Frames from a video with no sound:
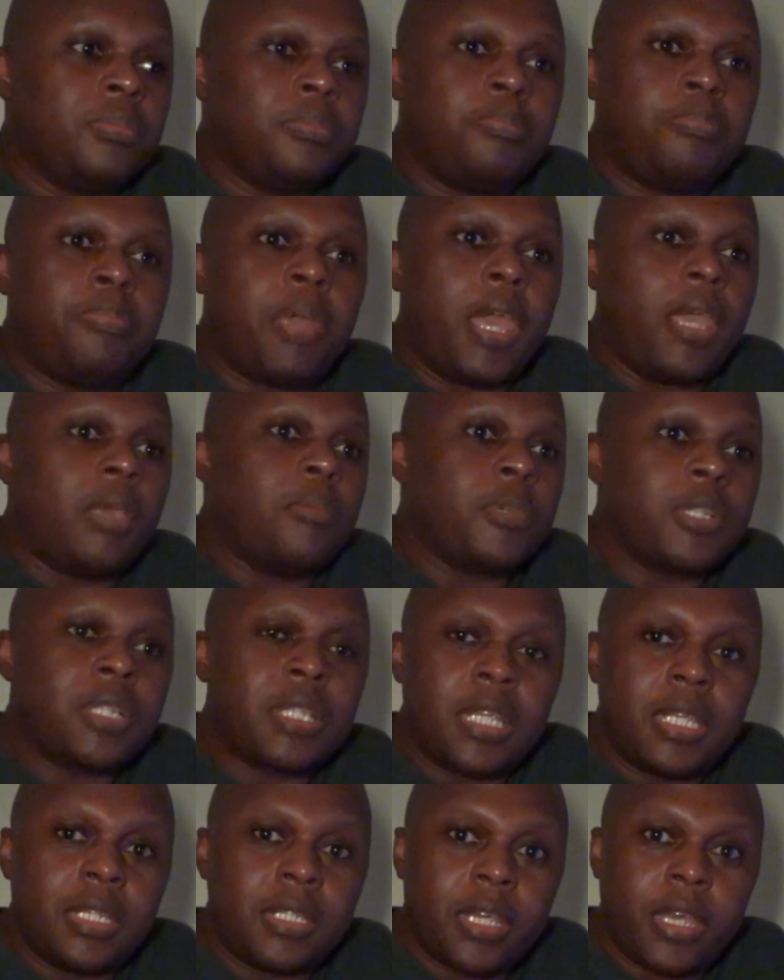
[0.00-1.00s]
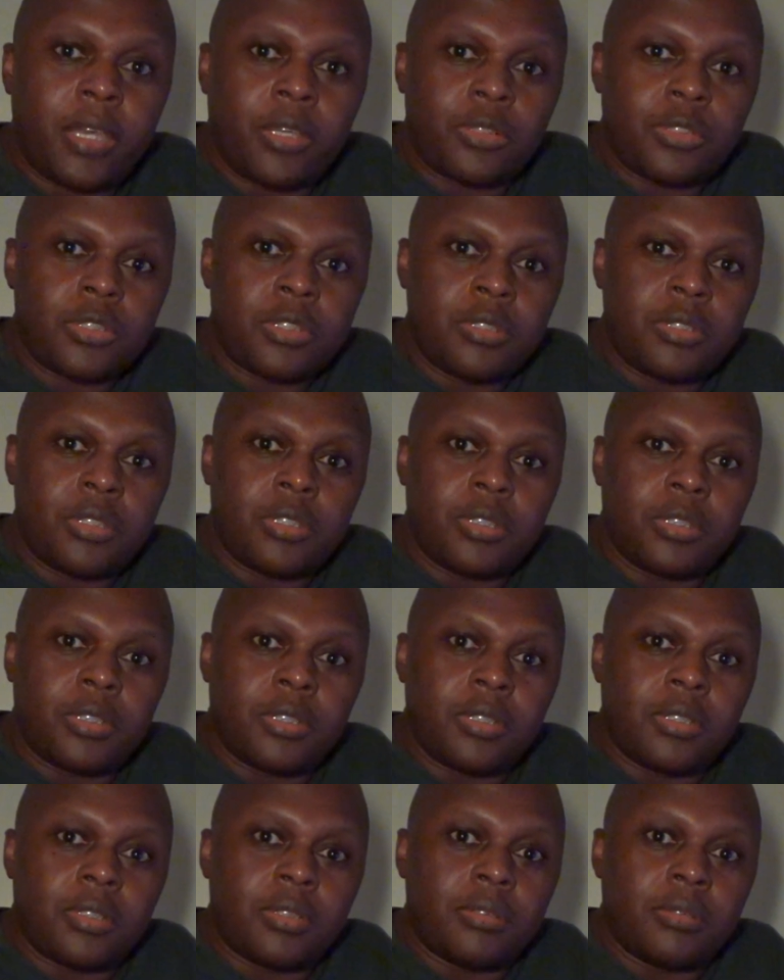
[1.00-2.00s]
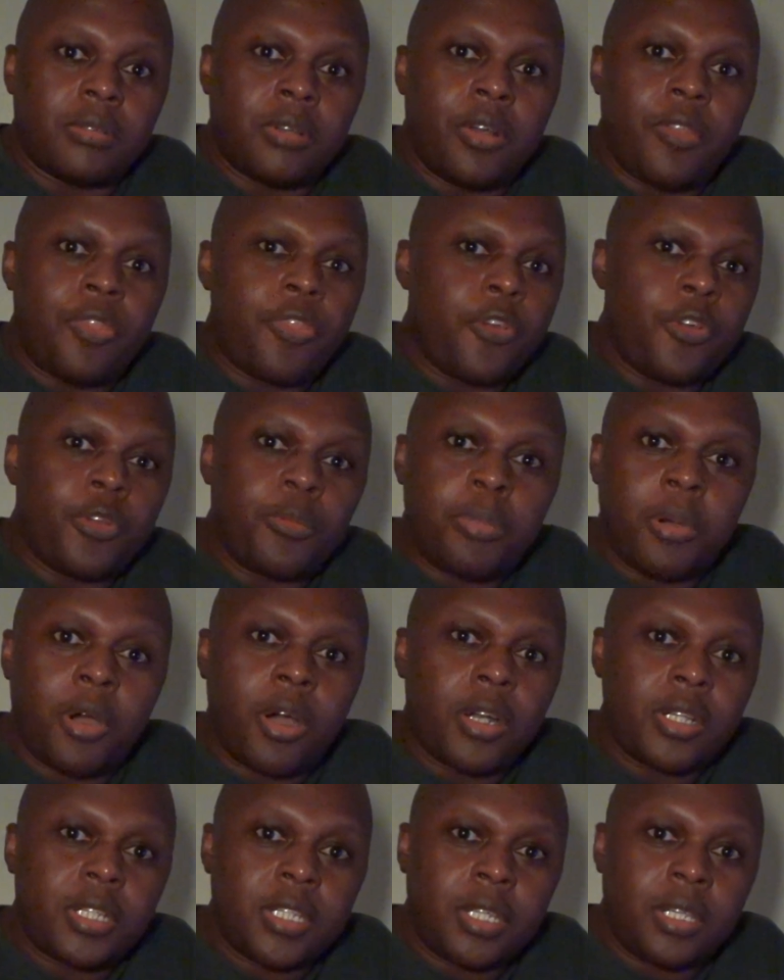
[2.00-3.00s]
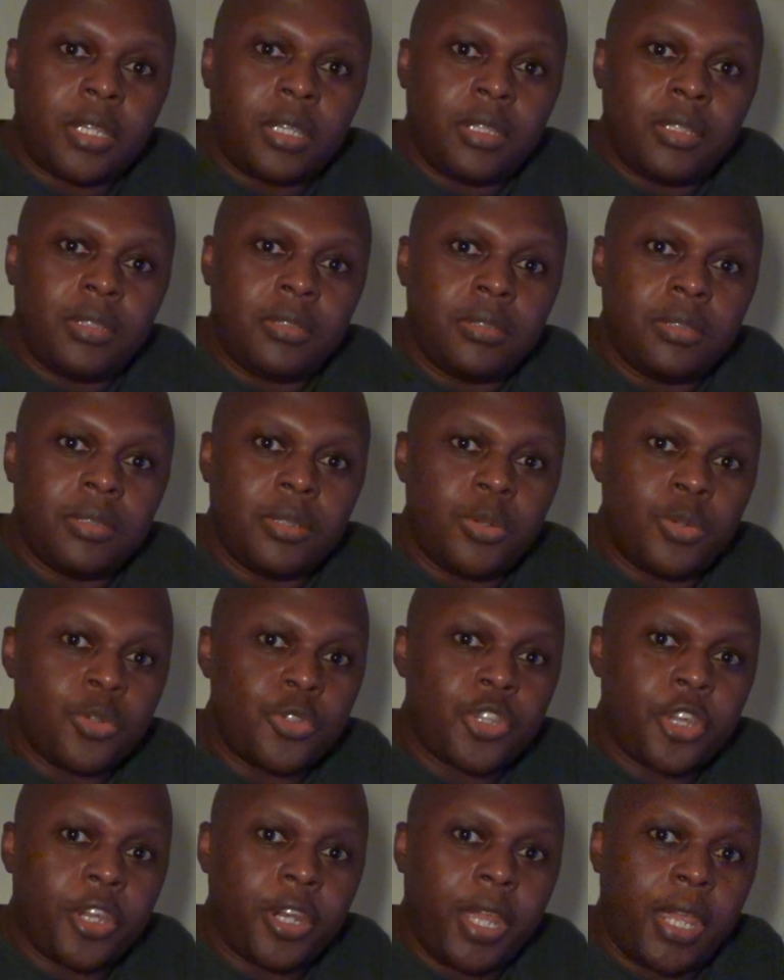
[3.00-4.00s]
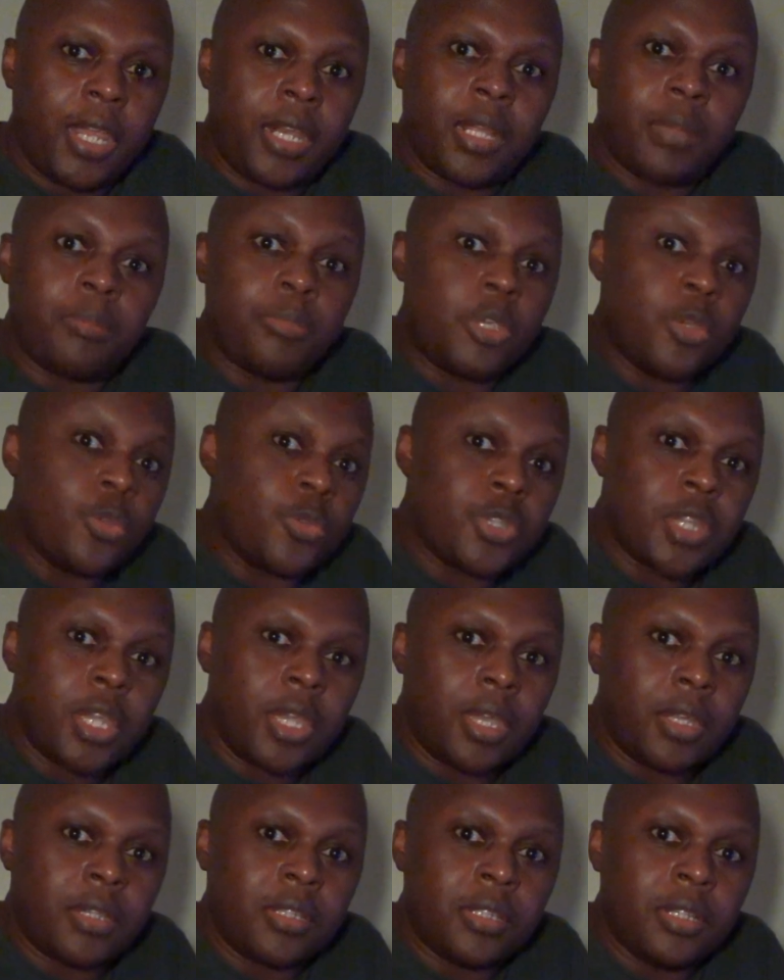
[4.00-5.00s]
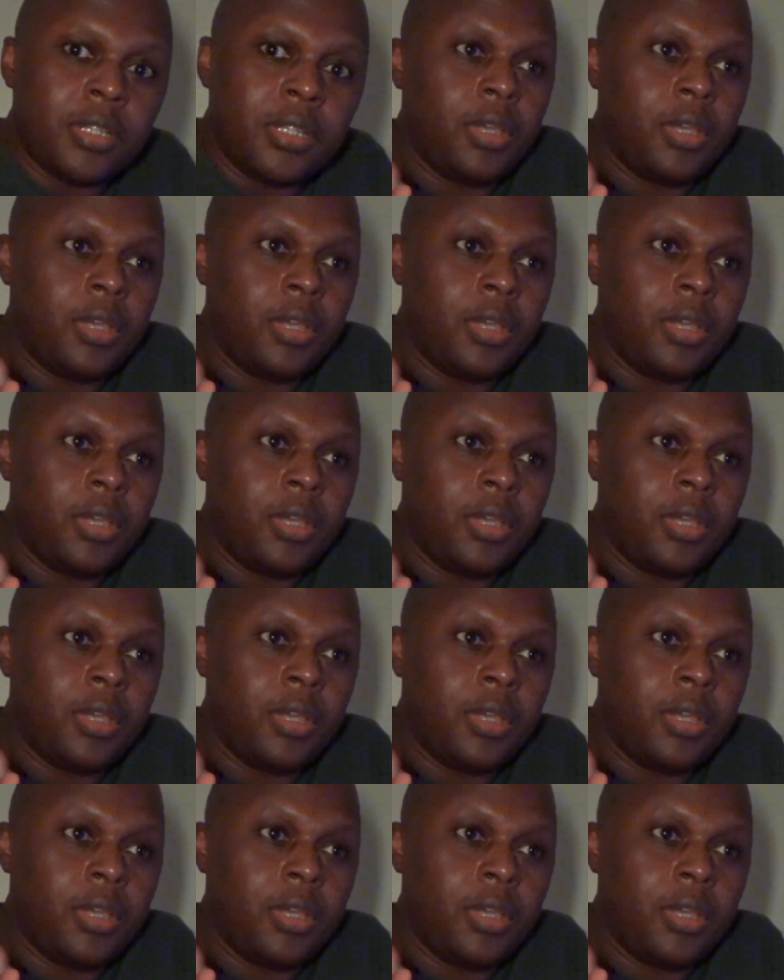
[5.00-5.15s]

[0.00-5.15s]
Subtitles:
payment details to a third party who's going to end up using it.